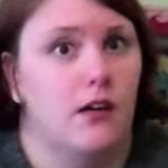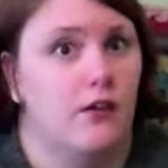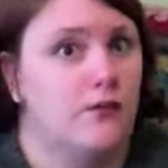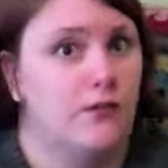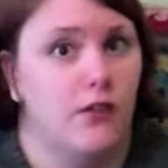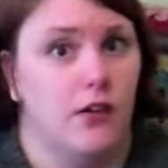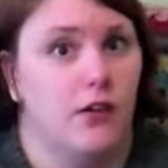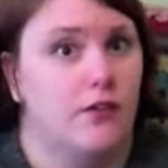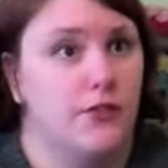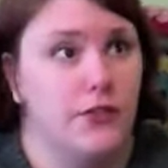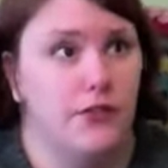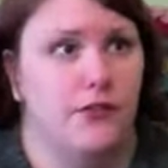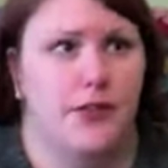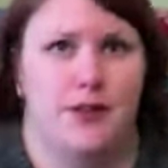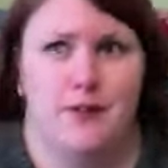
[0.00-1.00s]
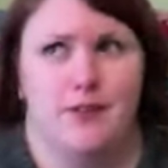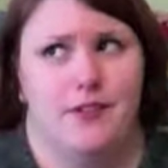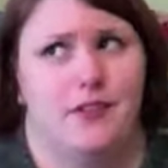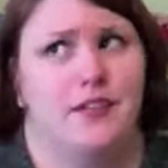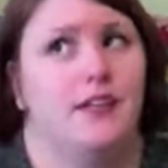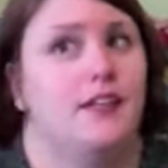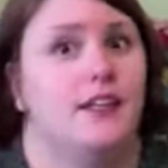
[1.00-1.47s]
For all of you going,
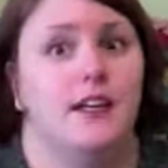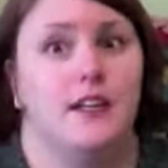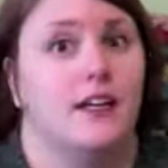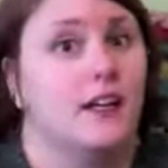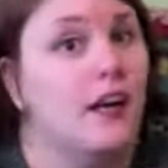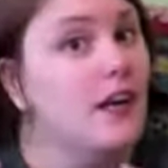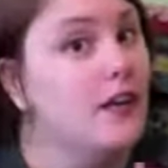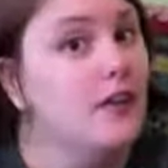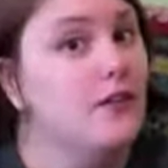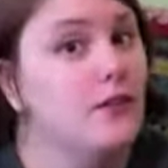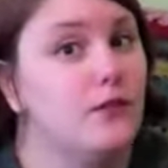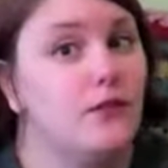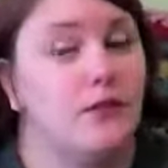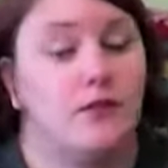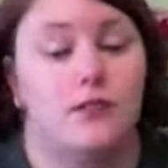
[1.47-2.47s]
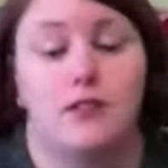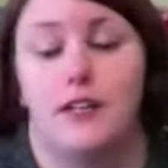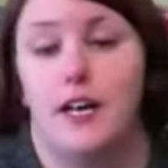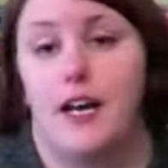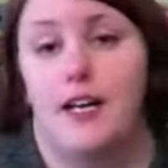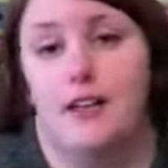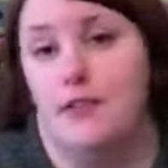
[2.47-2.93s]
really? I know.
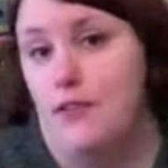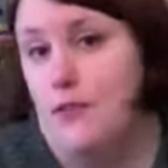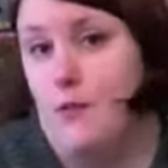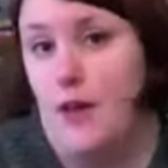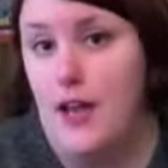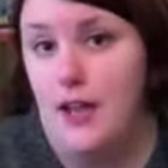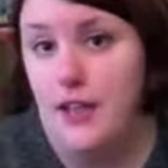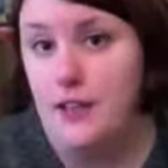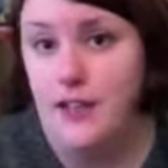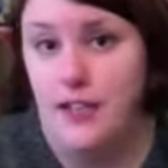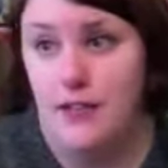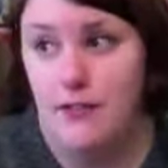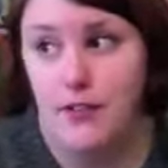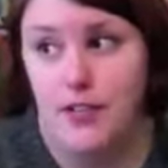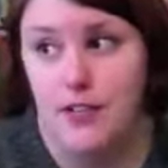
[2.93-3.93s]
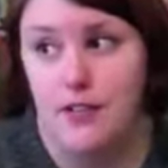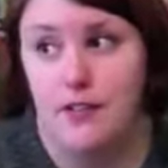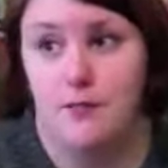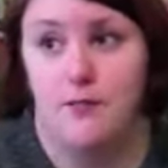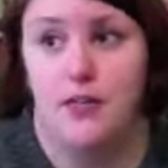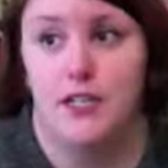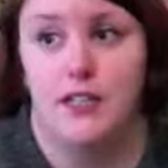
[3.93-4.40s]
I don't know why they don't
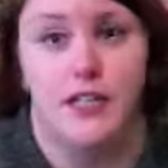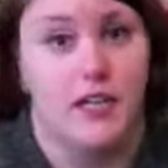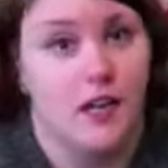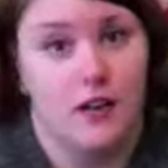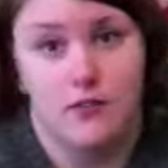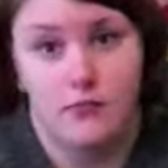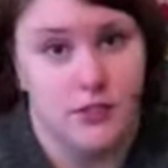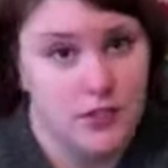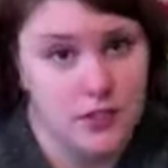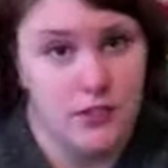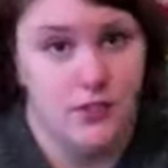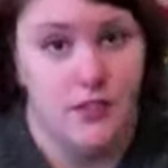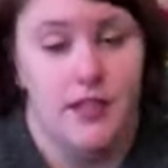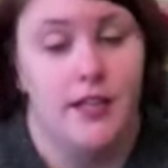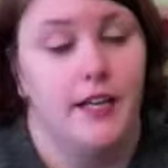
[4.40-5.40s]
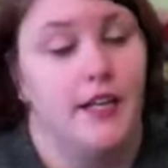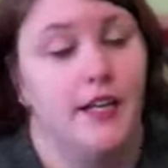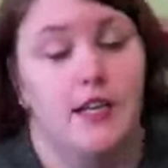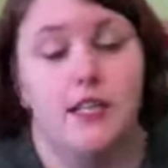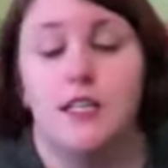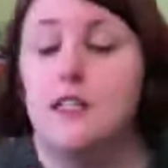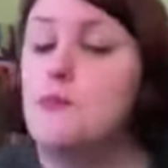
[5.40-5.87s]
either, but they don't.
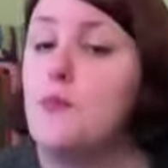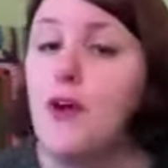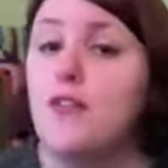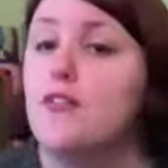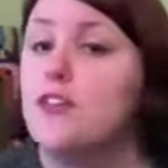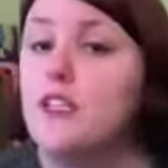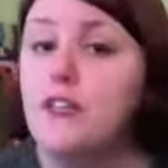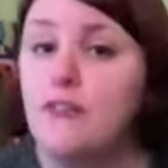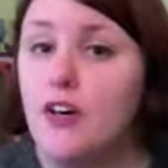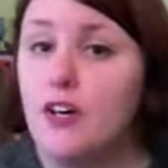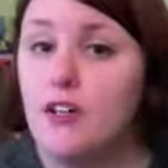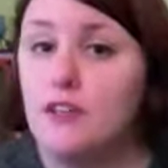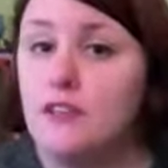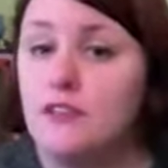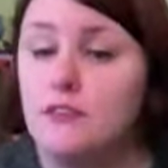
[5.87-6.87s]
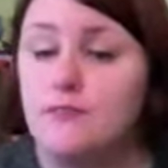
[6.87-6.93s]
And that's perfectly fine.